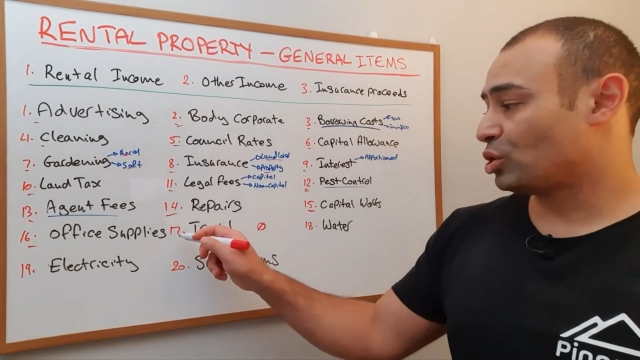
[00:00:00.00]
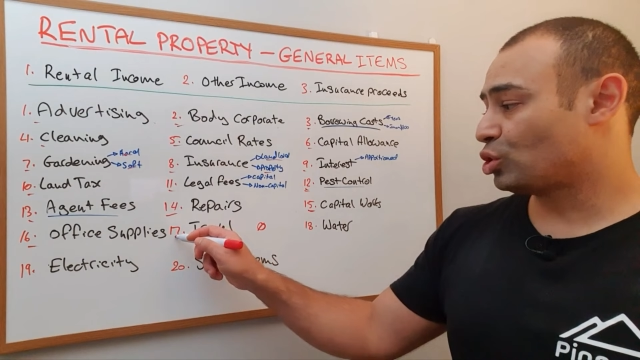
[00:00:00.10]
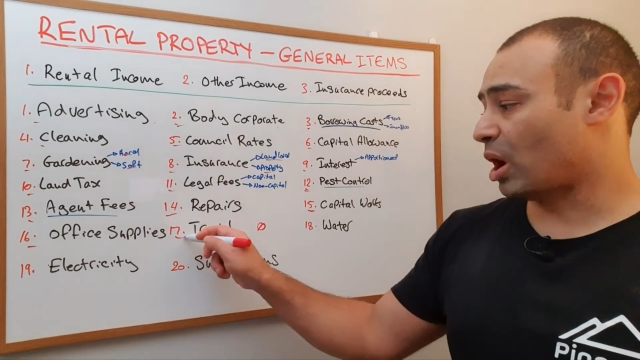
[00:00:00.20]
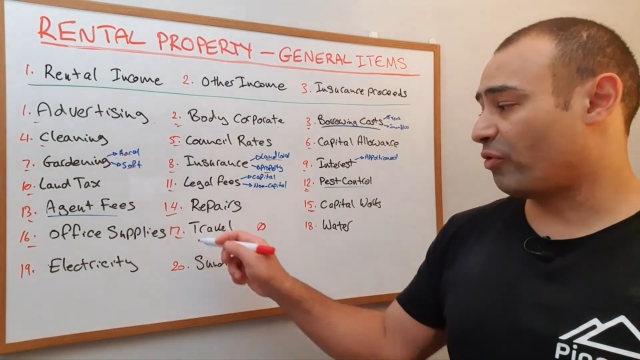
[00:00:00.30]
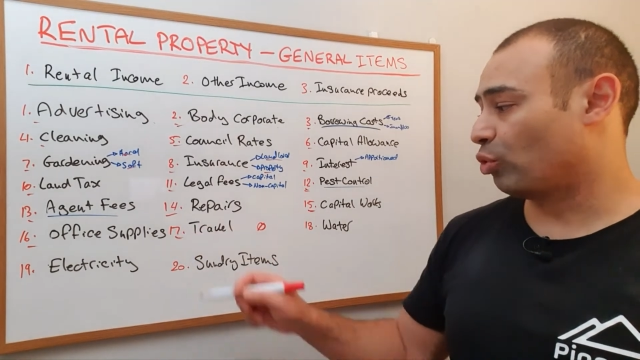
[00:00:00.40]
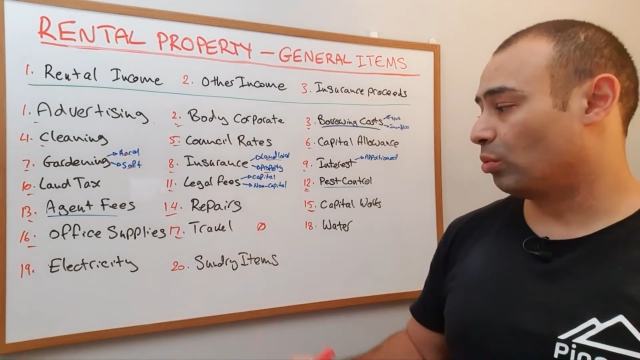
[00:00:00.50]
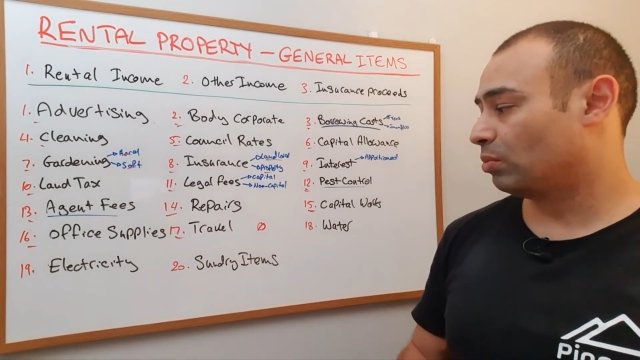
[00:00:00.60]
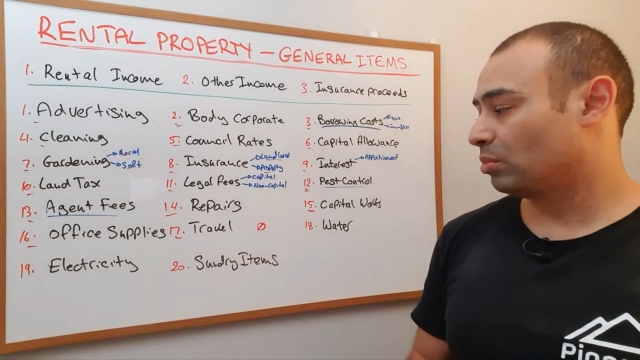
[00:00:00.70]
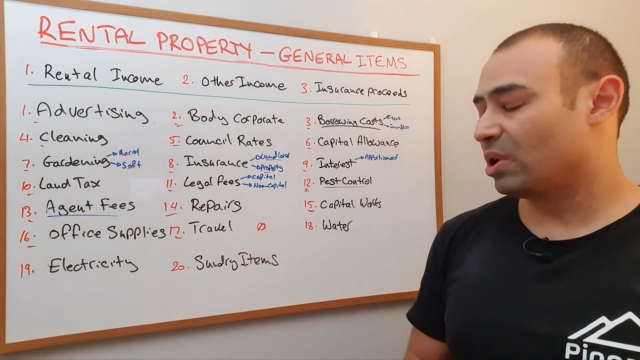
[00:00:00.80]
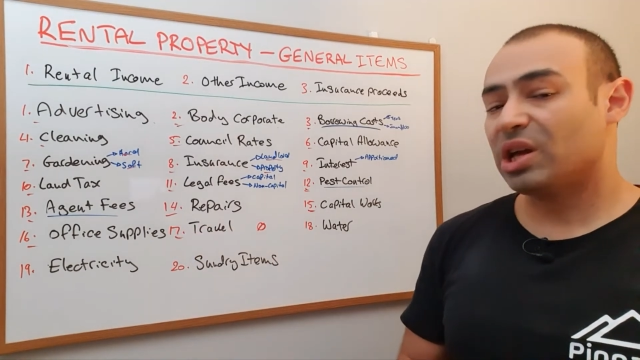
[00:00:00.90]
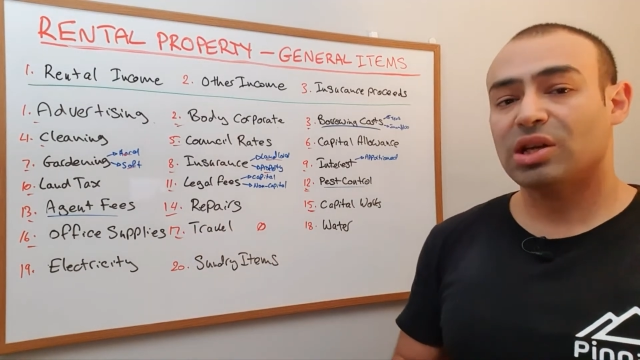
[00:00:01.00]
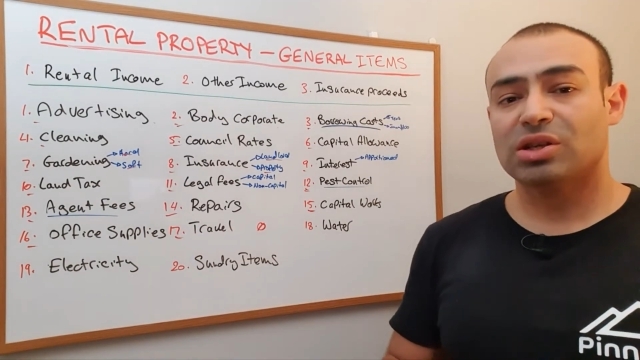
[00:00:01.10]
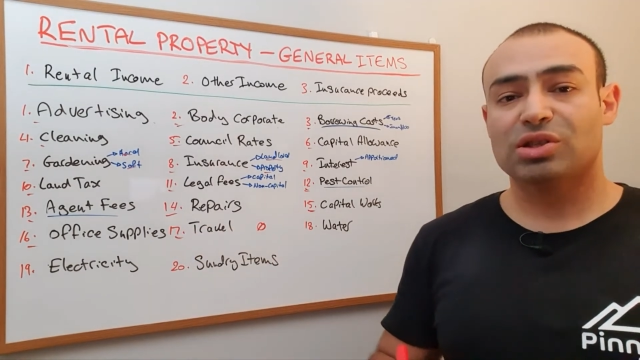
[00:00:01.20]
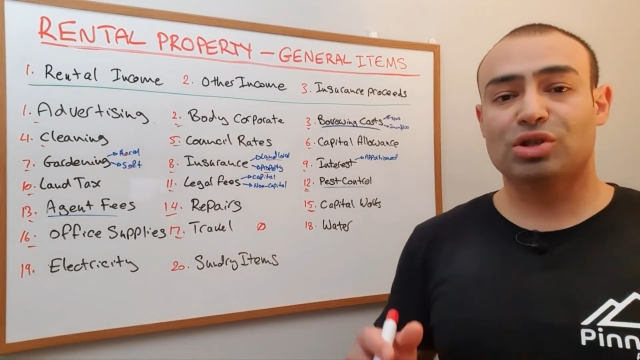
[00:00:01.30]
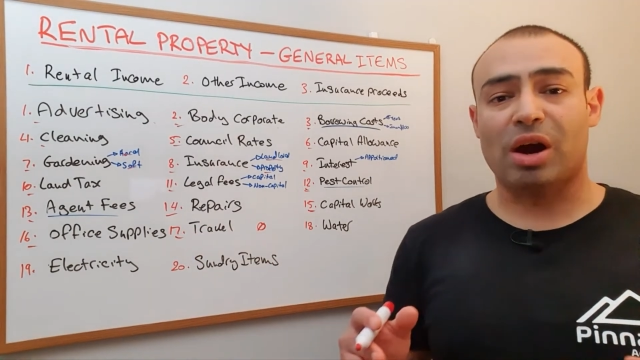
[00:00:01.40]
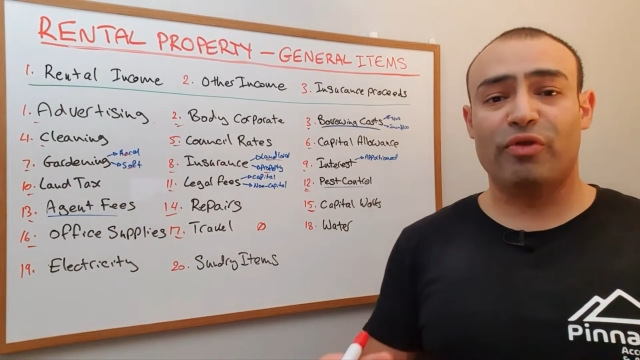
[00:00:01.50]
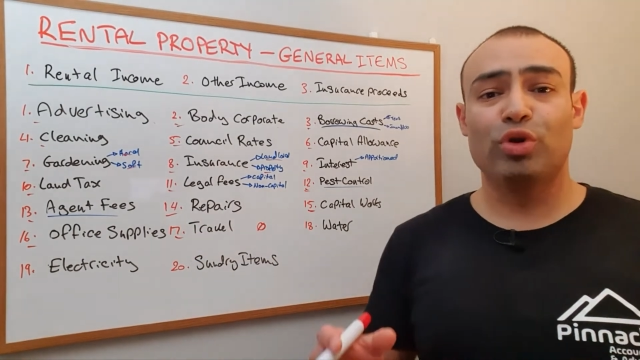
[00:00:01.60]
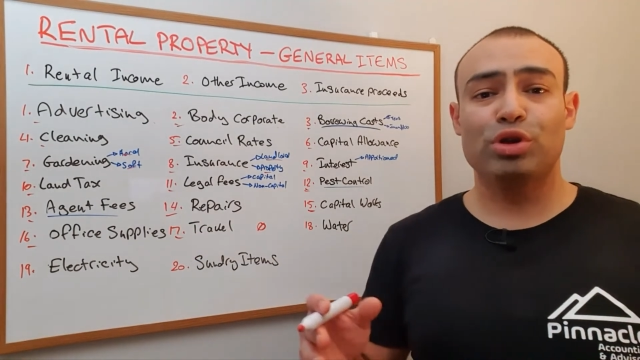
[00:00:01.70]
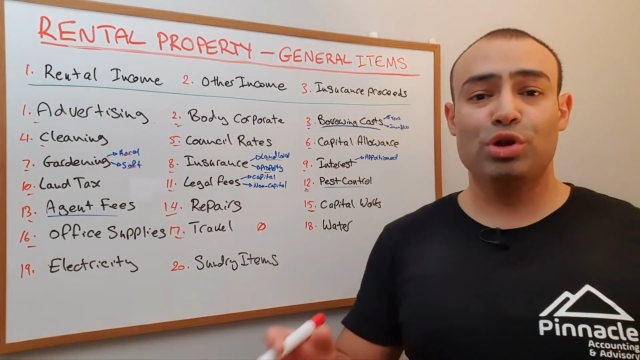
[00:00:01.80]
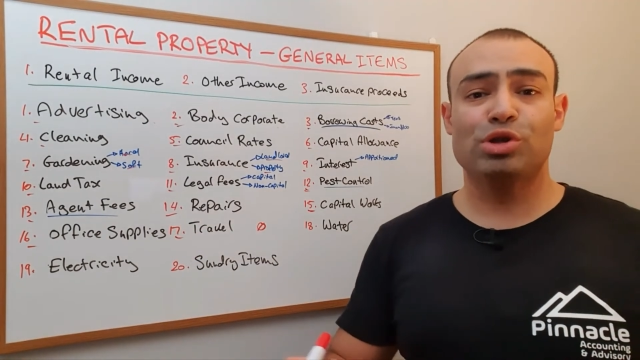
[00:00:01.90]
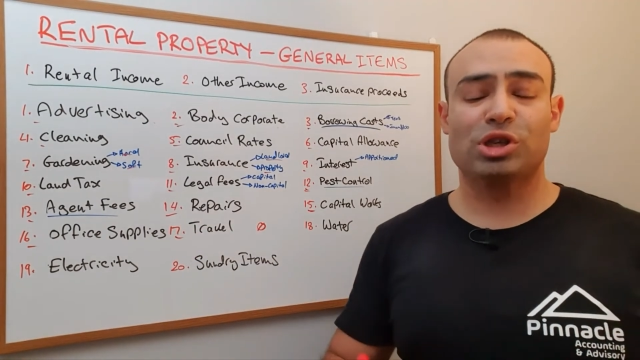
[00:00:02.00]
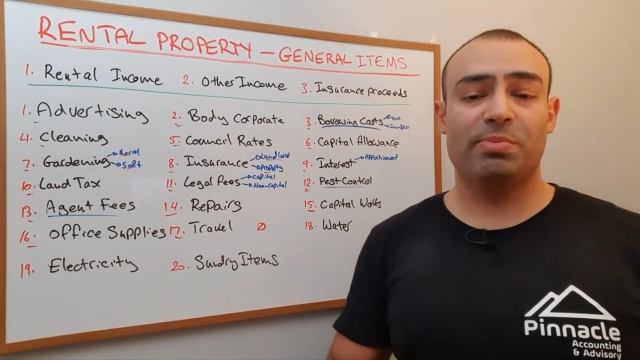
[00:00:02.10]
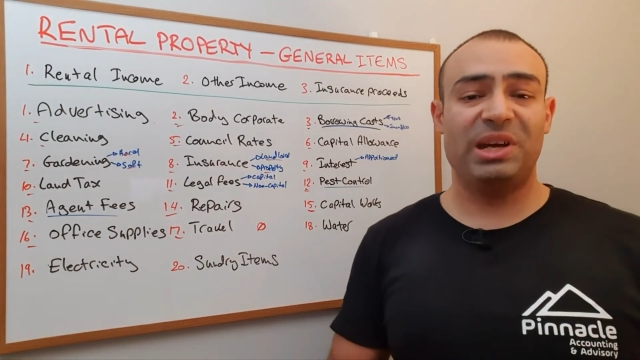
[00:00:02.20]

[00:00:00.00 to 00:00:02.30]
Travel used to